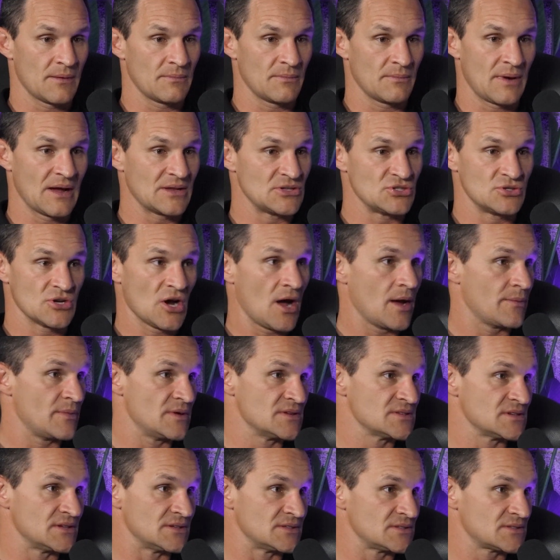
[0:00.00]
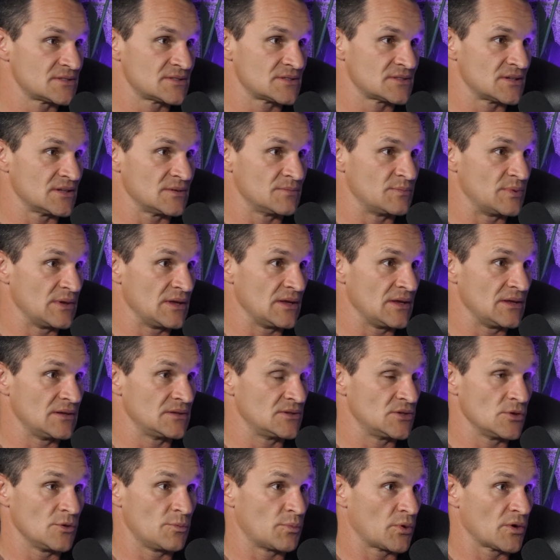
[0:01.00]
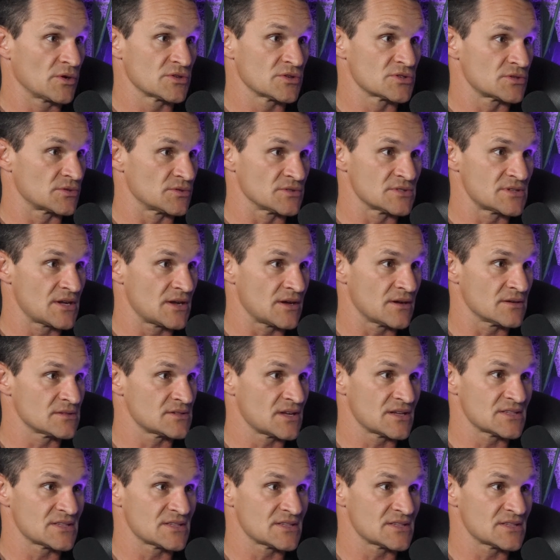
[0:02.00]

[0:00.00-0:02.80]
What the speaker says: My job isn't to do personal sales.